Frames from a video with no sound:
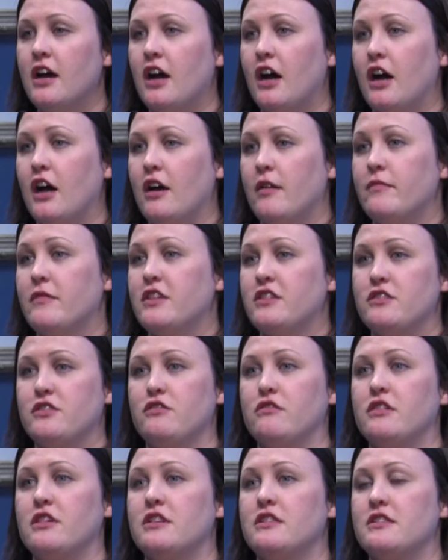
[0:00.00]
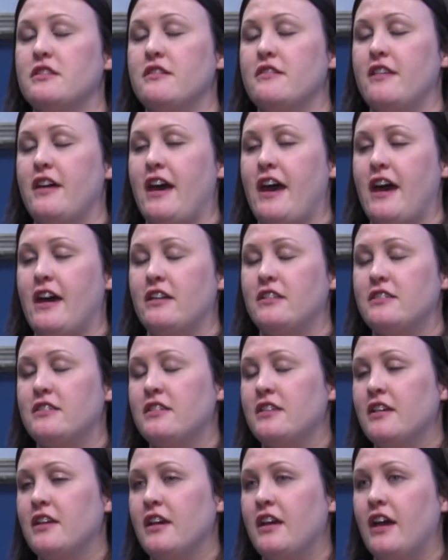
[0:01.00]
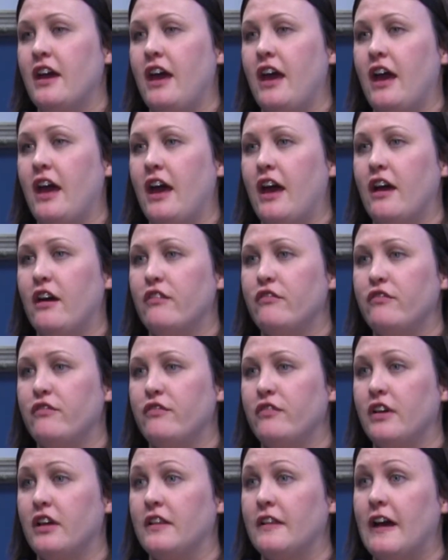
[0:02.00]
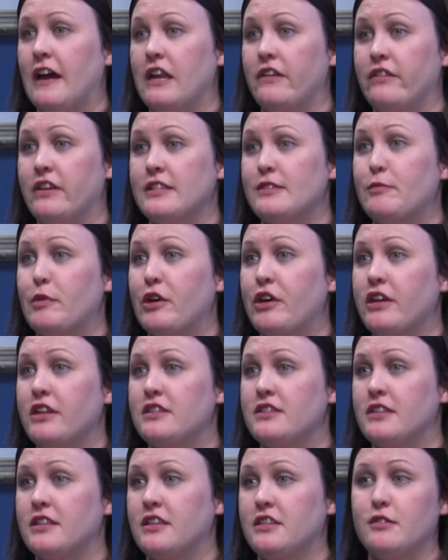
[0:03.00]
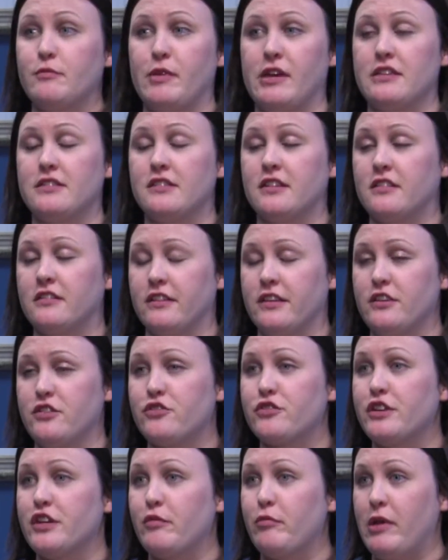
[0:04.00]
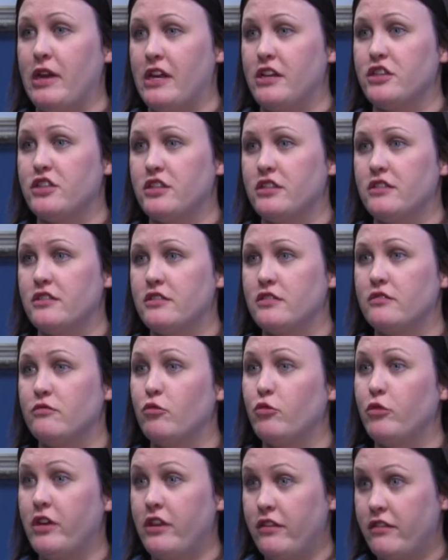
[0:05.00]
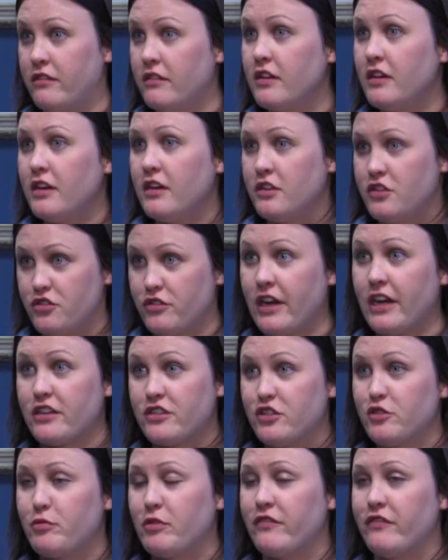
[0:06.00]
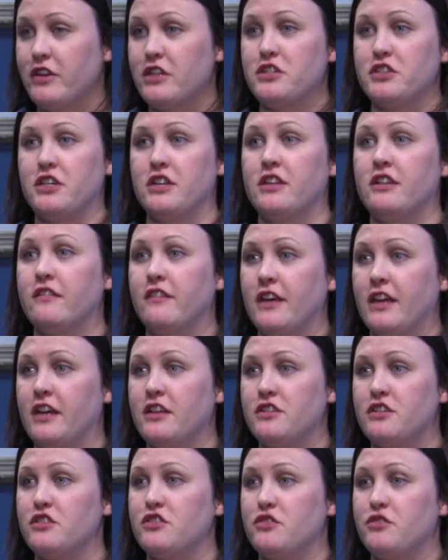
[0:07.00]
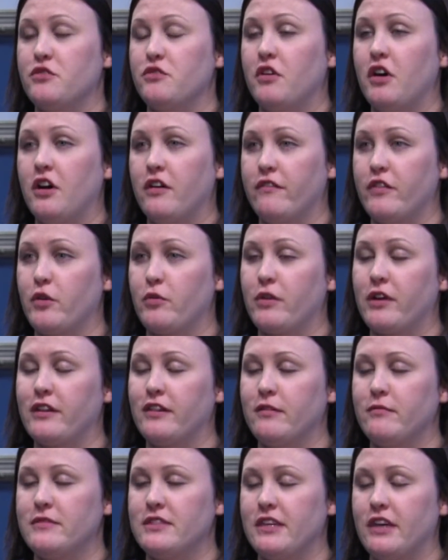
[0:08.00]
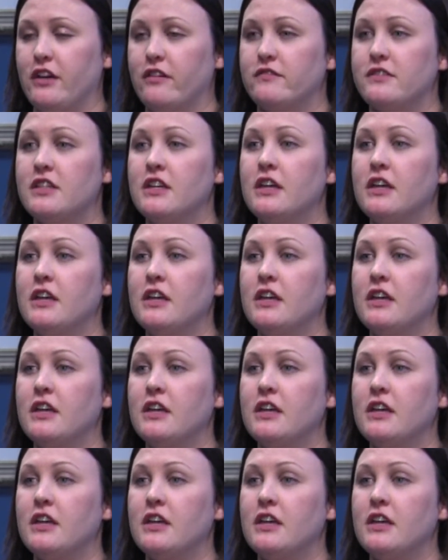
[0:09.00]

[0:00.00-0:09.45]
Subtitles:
The students that have a lot of experience get to basically treat patients with direct supervision. They get to do all of the work themselves,